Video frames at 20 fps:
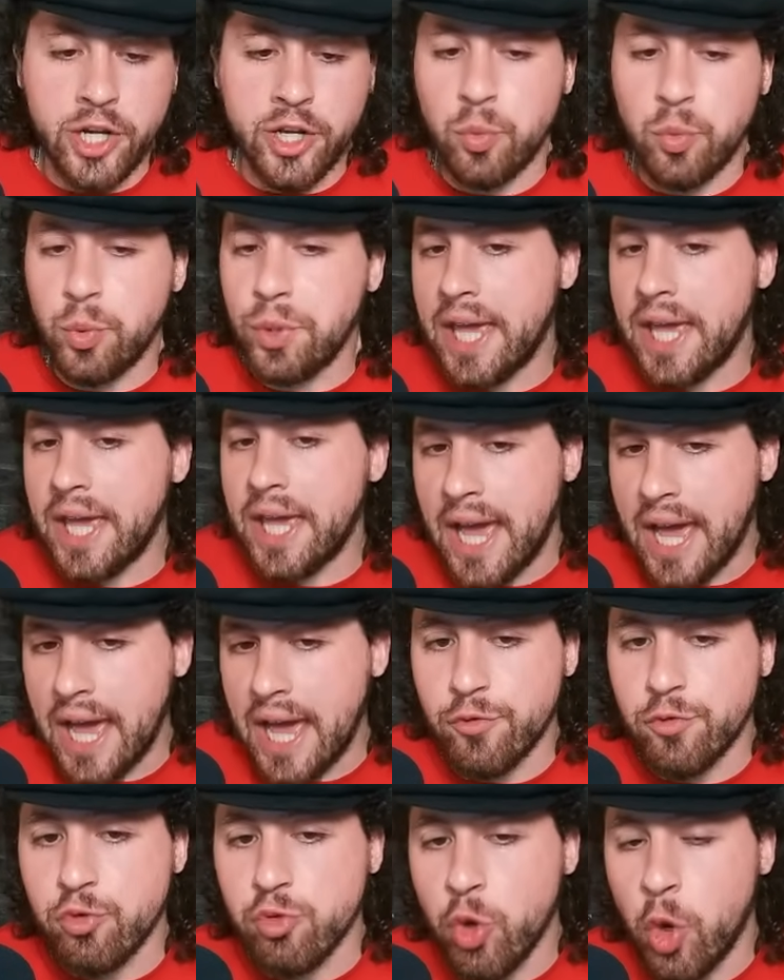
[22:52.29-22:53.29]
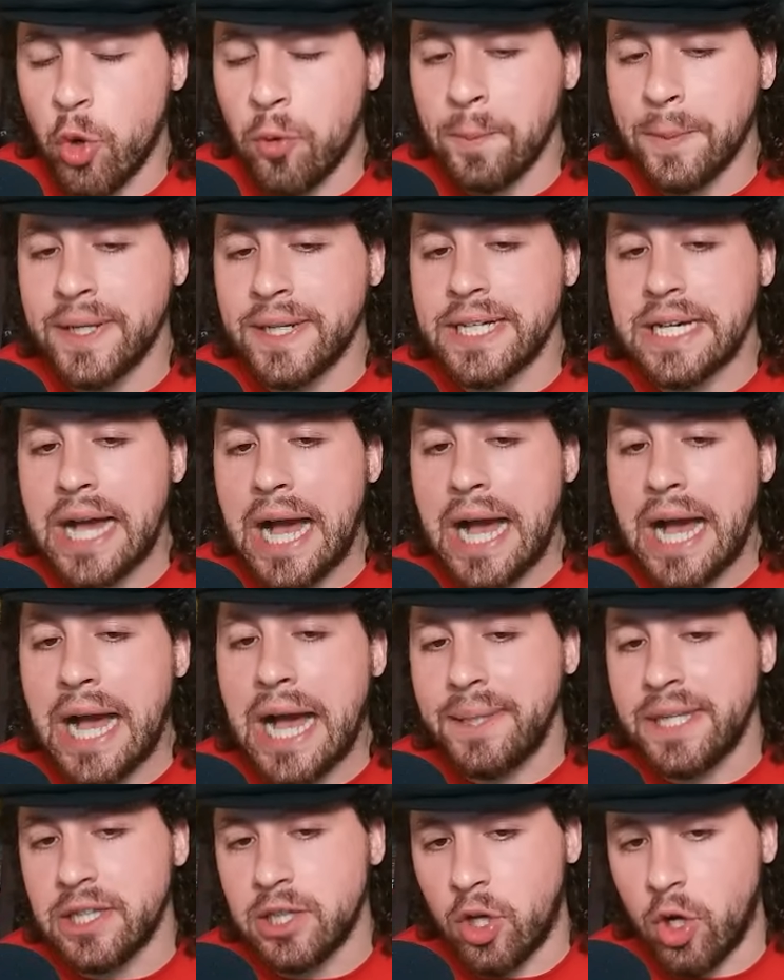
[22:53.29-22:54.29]
we have Roman
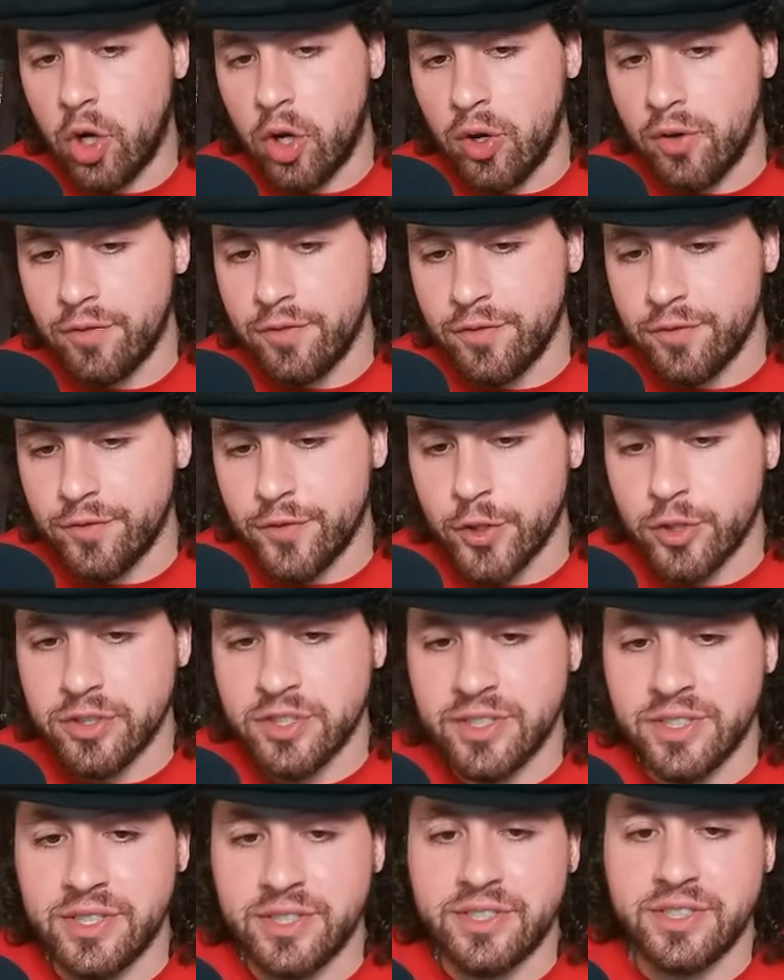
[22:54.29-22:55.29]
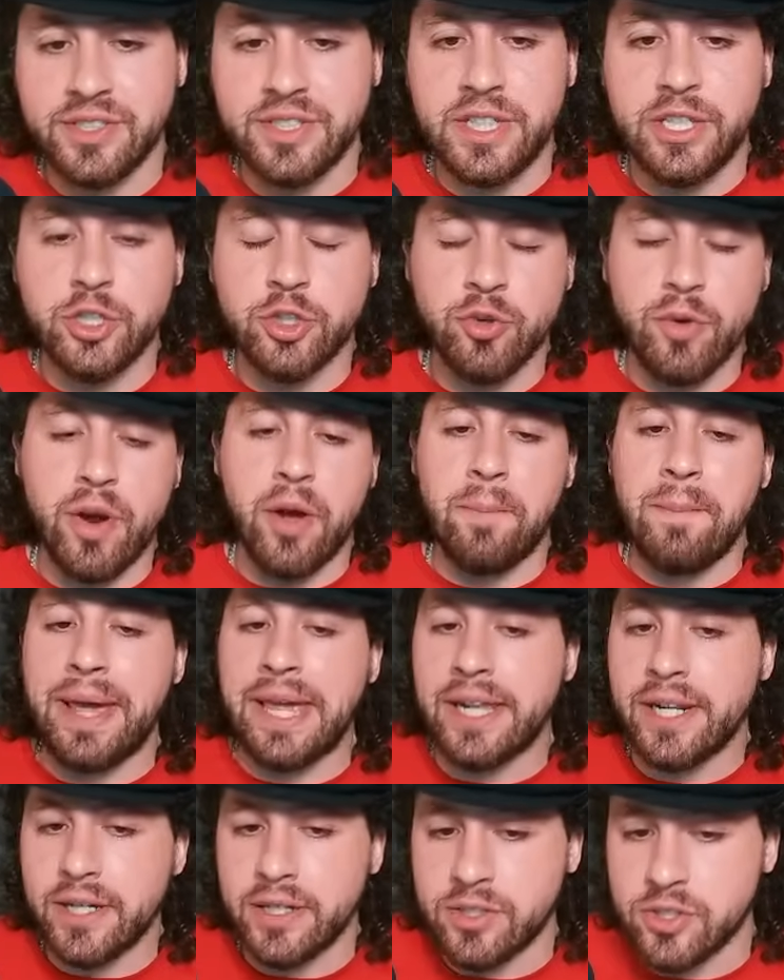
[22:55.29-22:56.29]
Kopylov versus César Almeida.